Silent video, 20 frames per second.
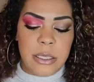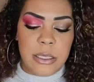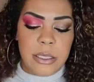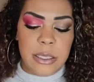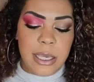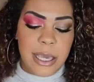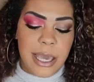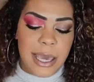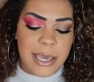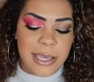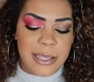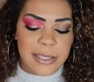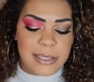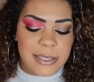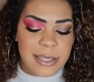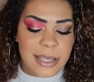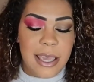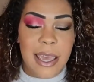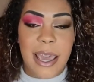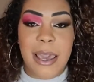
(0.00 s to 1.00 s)
You
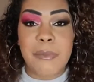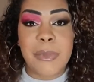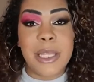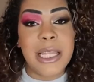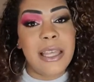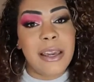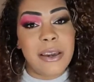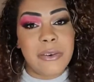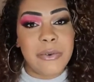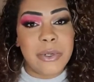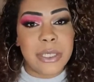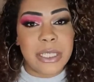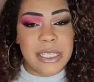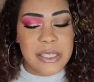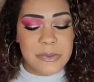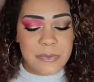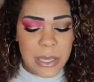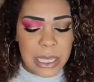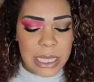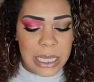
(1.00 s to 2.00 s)
guys, I'm in love with
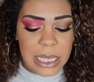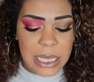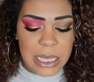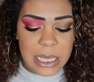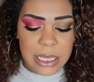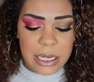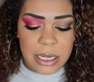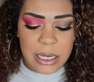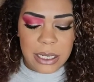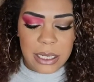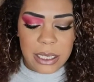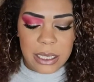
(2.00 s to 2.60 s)
this palette.